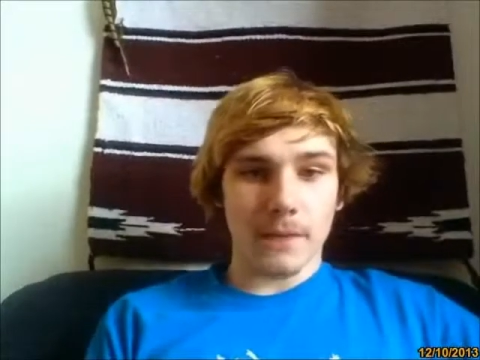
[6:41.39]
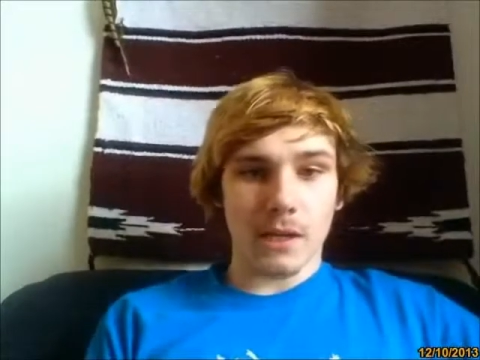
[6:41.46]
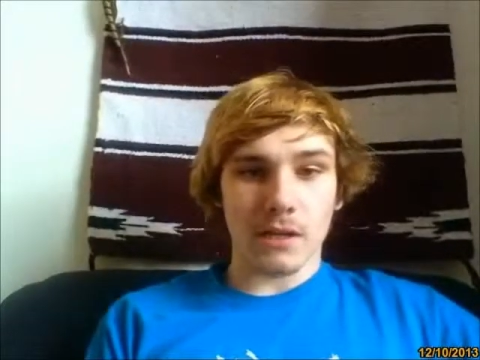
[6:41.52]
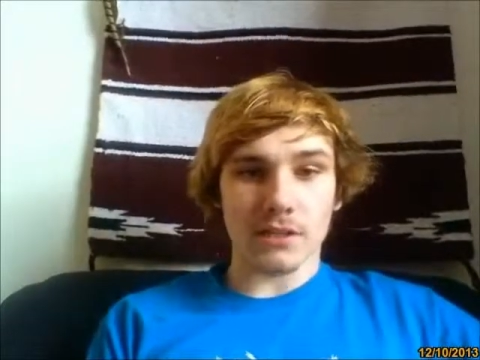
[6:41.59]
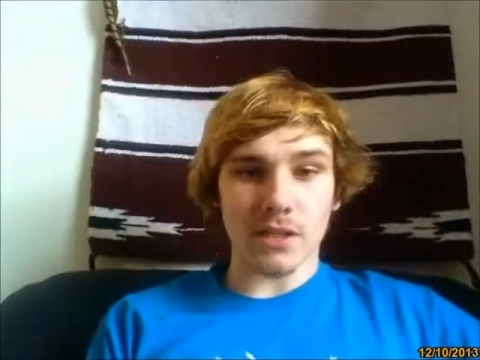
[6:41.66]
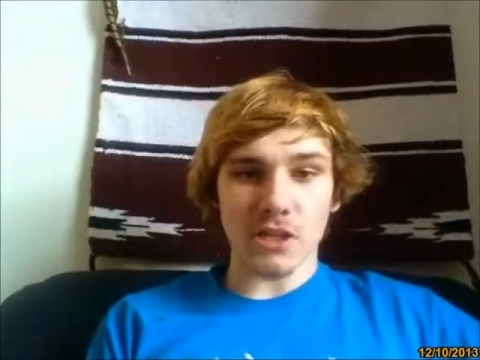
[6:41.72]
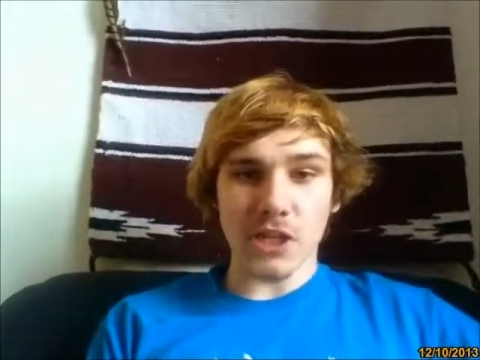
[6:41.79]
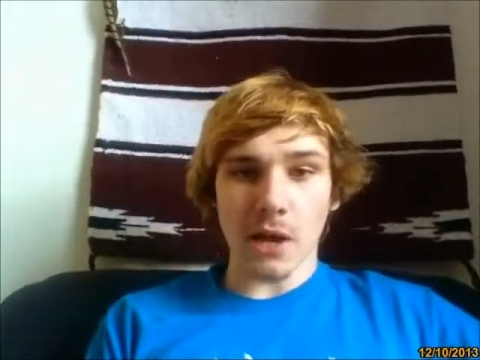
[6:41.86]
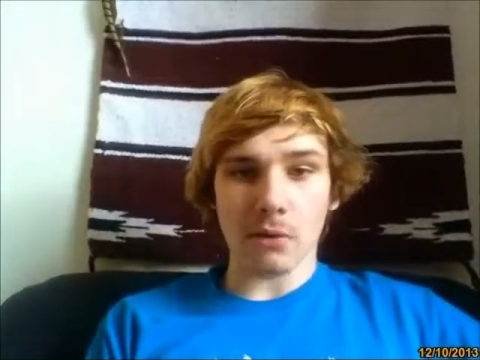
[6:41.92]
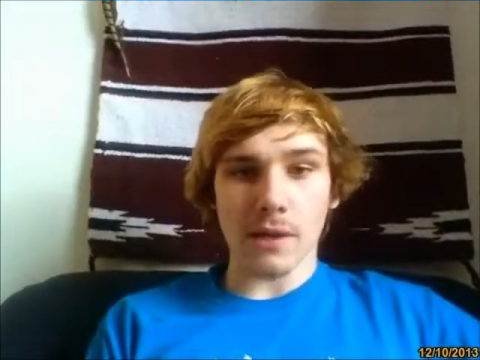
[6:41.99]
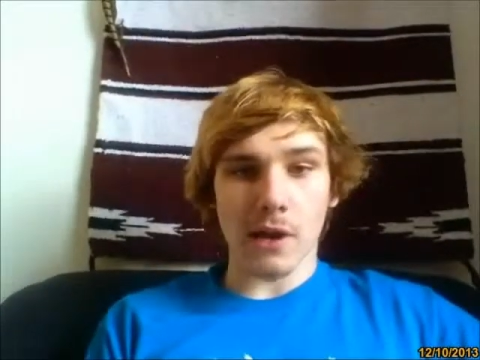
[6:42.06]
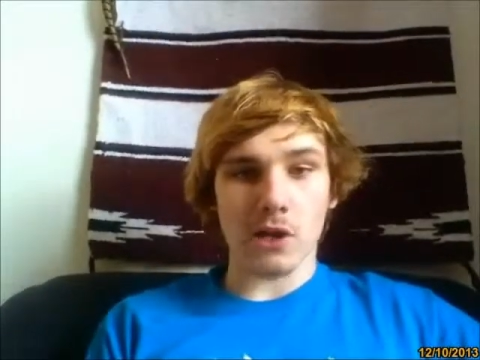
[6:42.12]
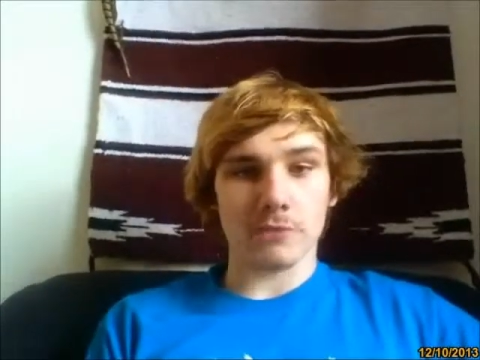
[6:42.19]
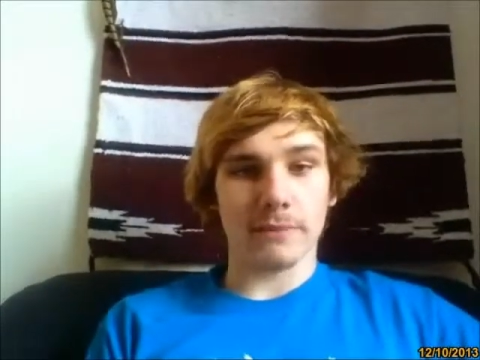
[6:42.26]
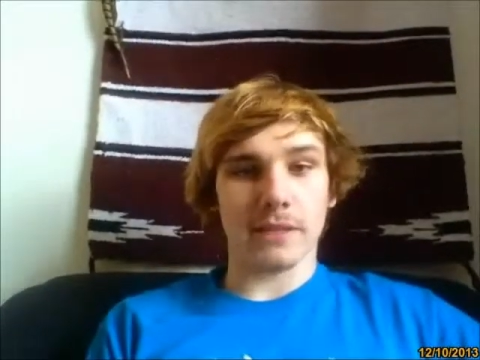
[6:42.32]
Such
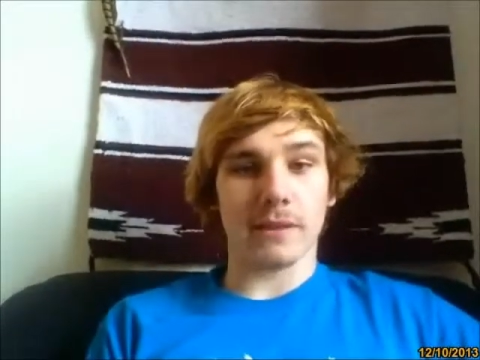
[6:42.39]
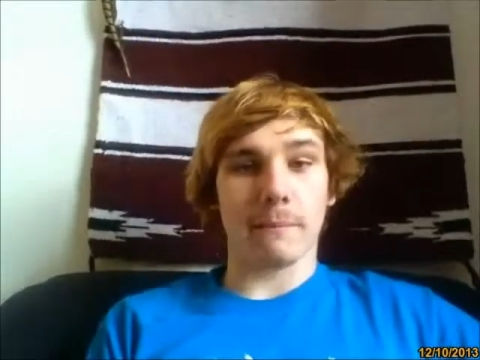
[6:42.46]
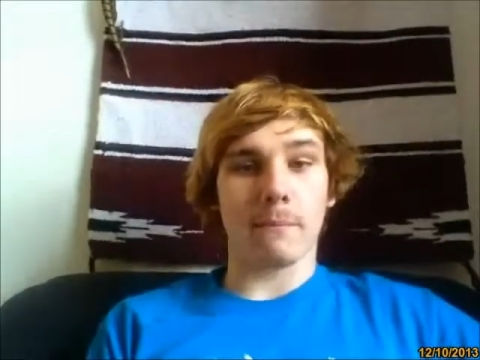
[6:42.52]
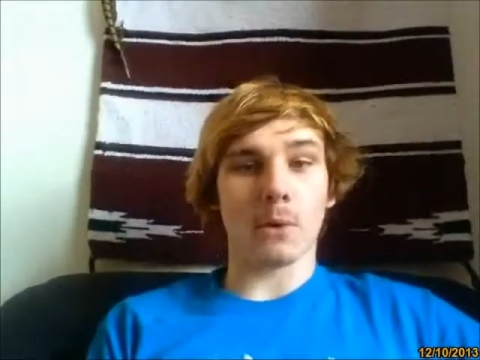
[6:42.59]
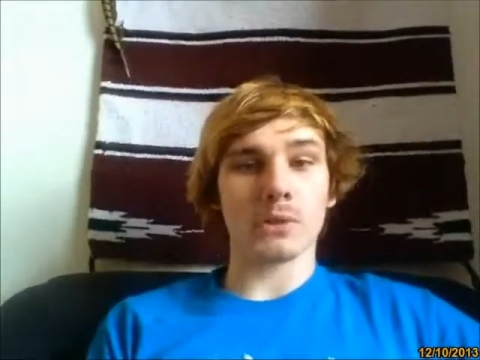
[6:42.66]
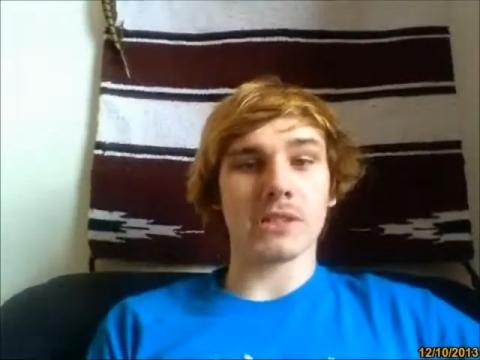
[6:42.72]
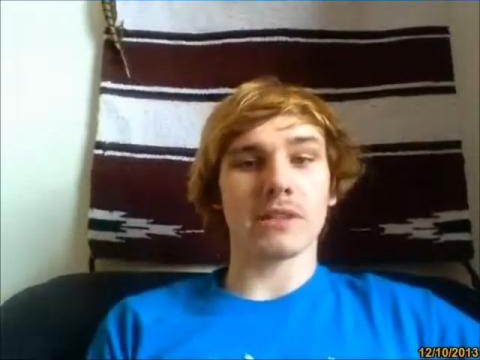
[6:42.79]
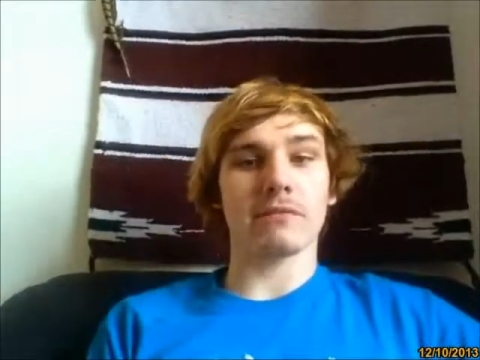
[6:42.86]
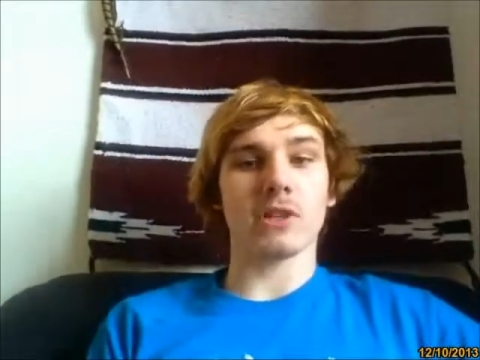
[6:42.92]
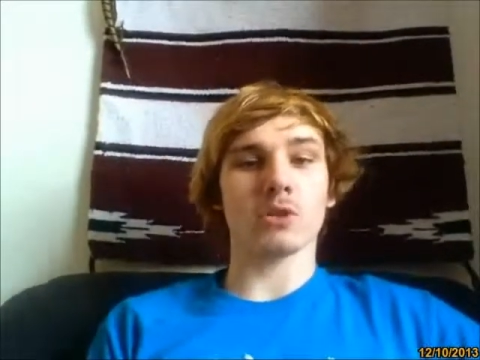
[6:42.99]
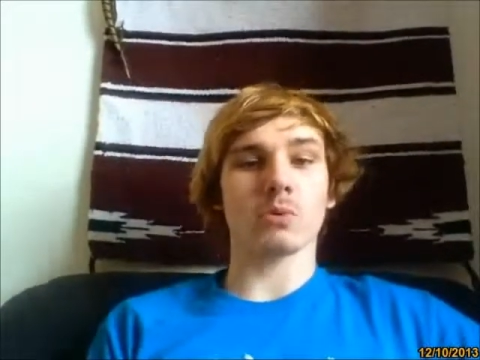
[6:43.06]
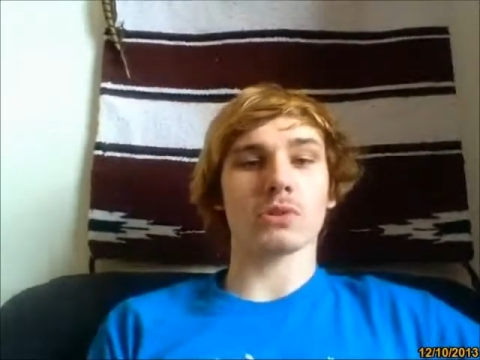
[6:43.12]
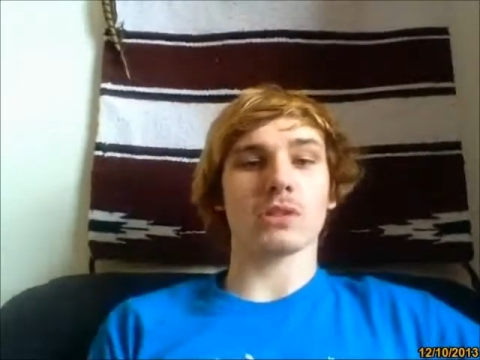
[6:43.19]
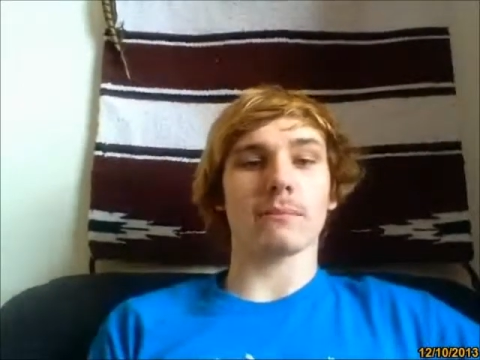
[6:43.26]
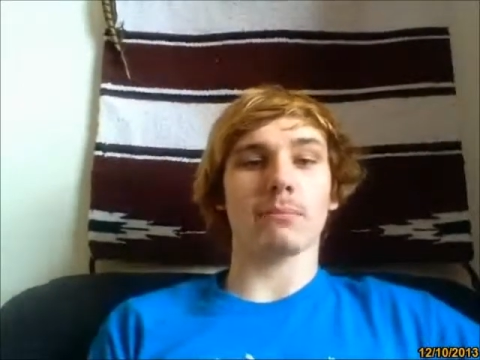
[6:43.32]
outliers mean that most
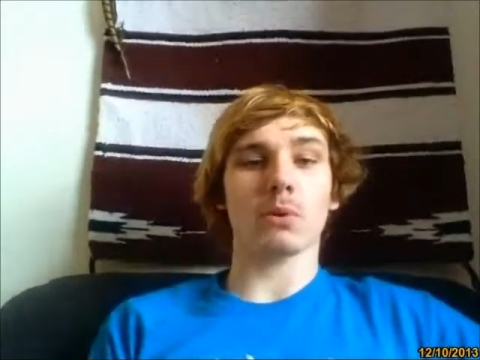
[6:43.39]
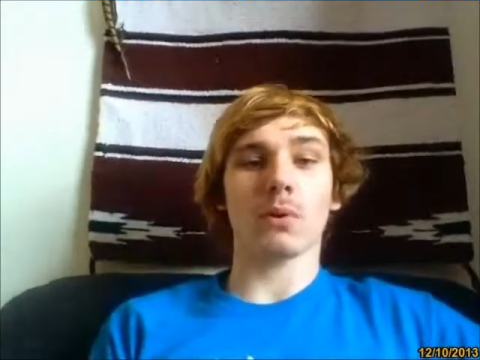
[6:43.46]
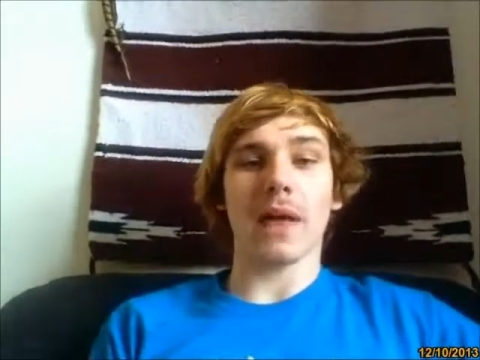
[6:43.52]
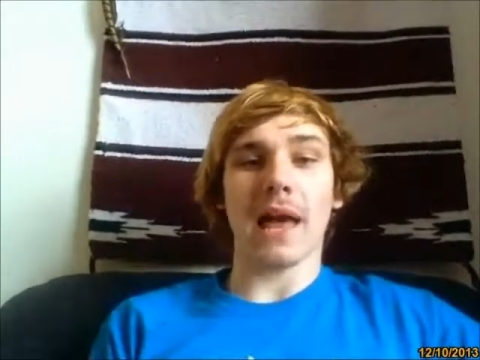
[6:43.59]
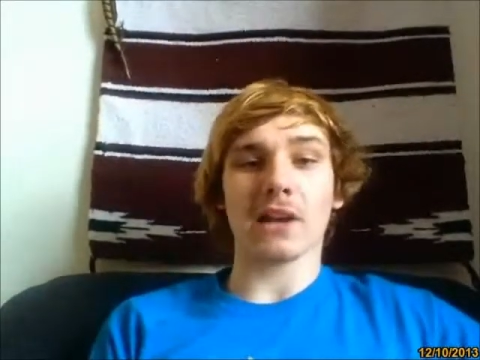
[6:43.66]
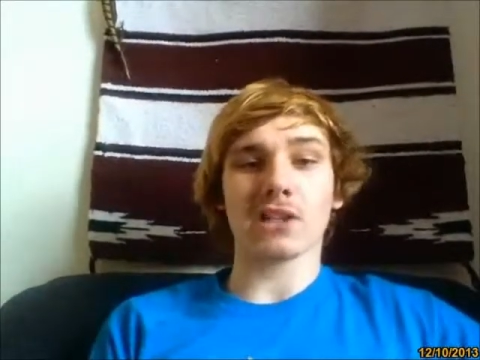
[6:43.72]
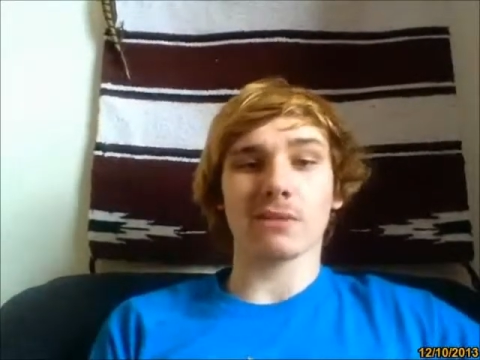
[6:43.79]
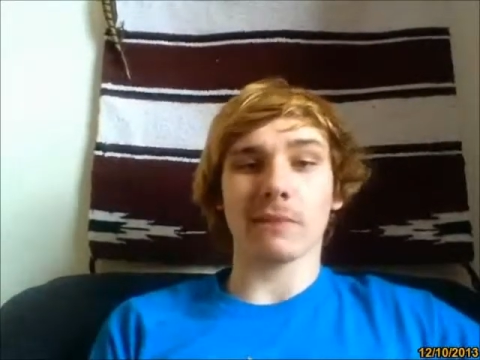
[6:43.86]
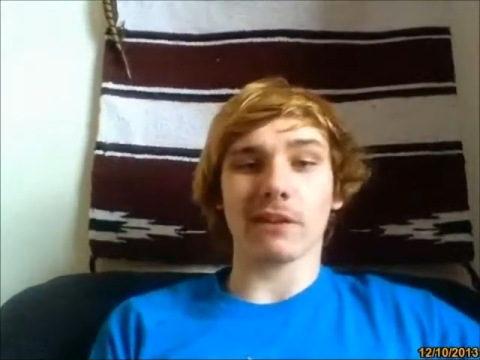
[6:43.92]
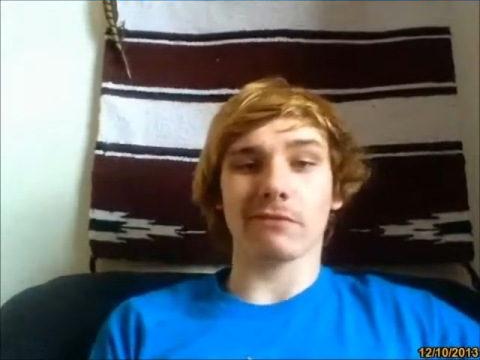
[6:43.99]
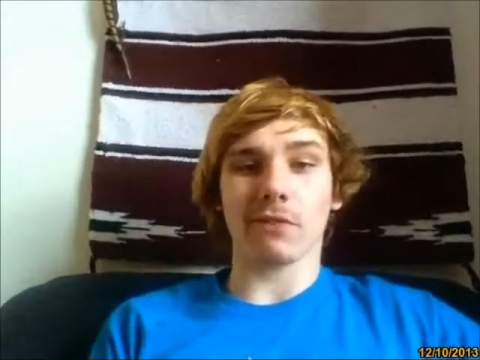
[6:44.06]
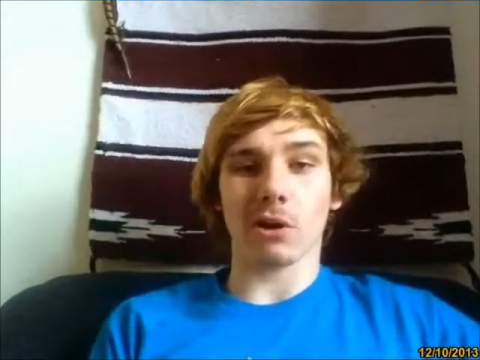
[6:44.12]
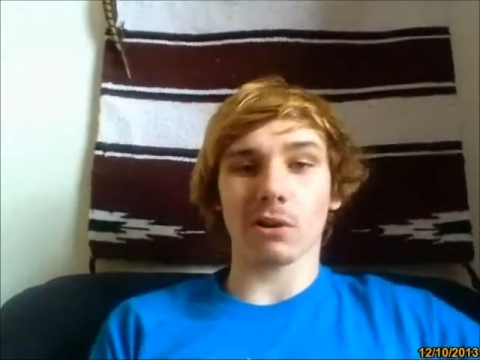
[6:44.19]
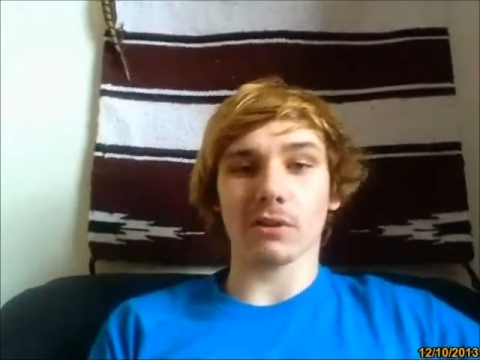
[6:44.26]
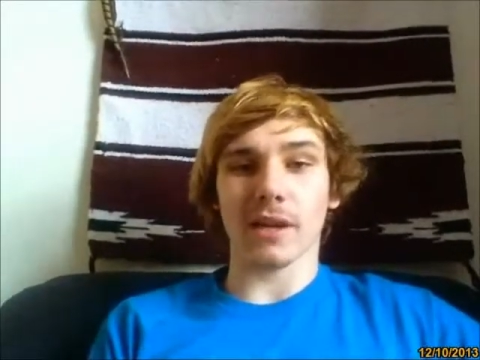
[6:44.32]
individuals in the pool actually make
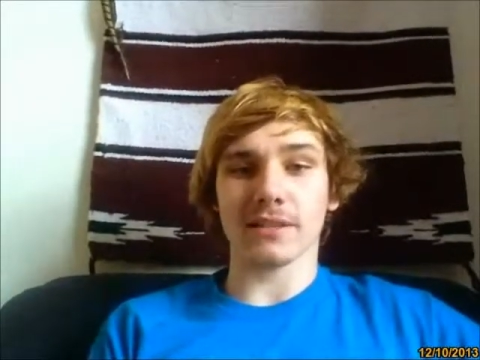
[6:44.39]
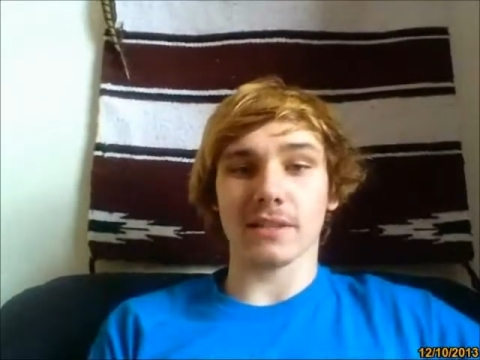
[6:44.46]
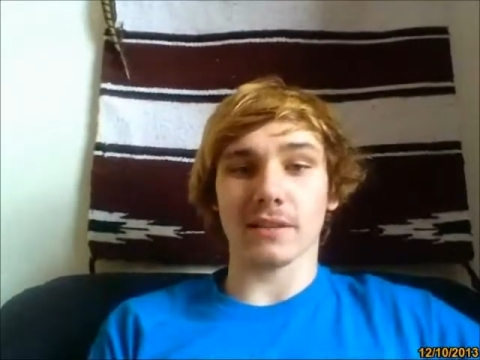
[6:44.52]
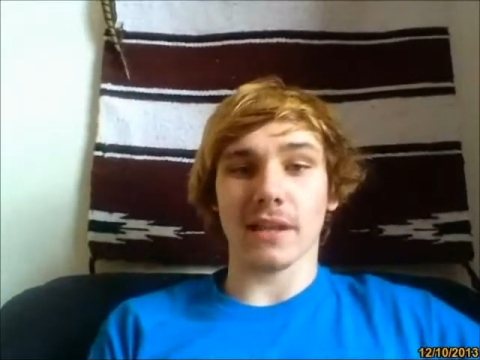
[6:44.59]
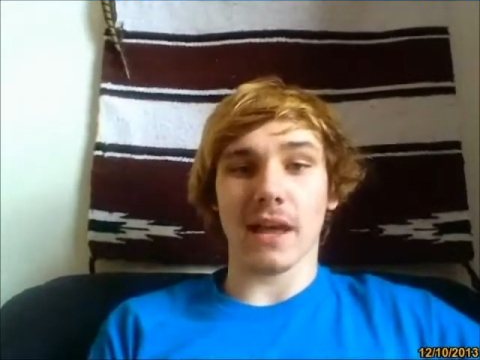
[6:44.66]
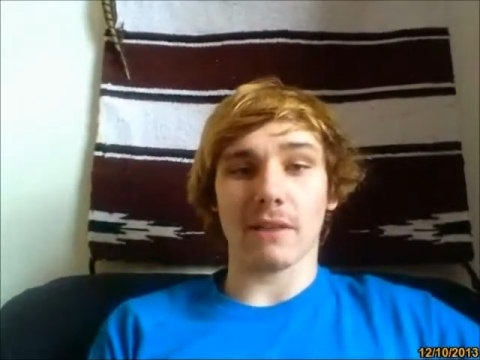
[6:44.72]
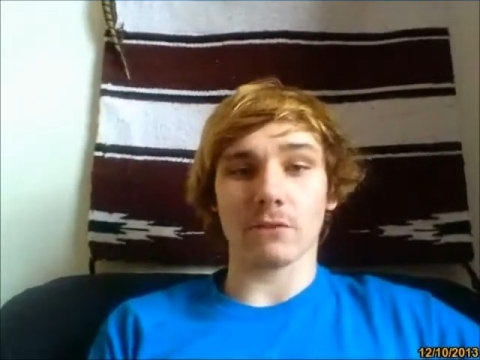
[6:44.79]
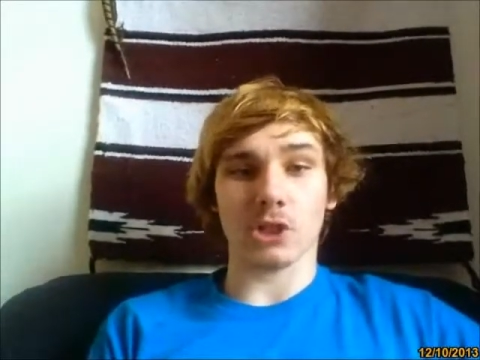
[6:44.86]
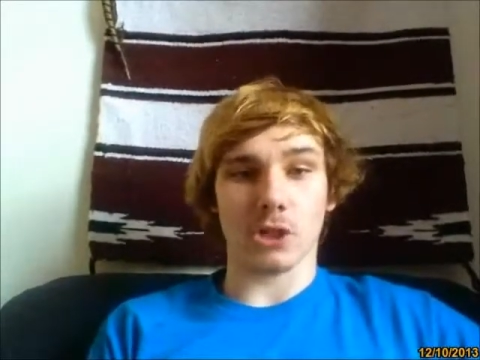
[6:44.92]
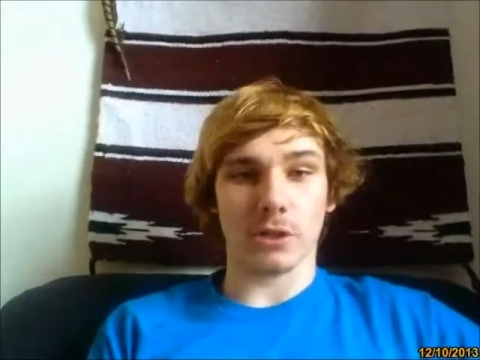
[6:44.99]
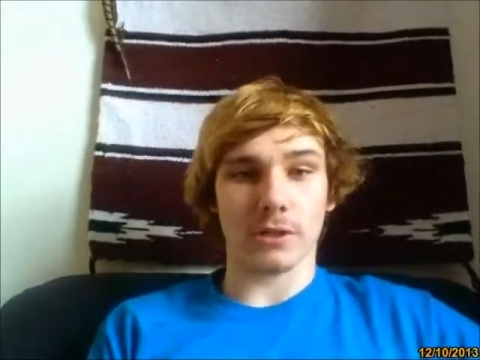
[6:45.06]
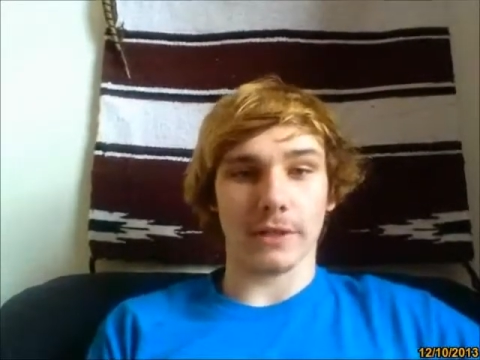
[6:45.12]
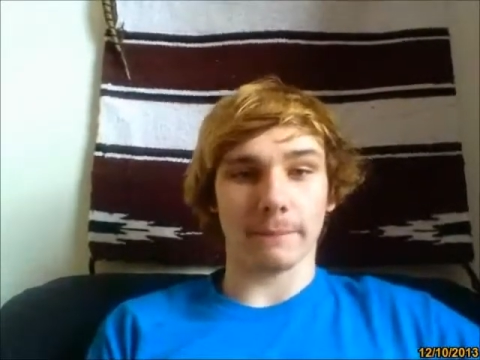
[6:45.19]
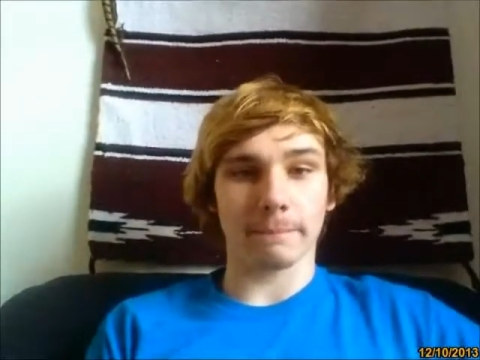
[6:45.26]
far less than the average earning.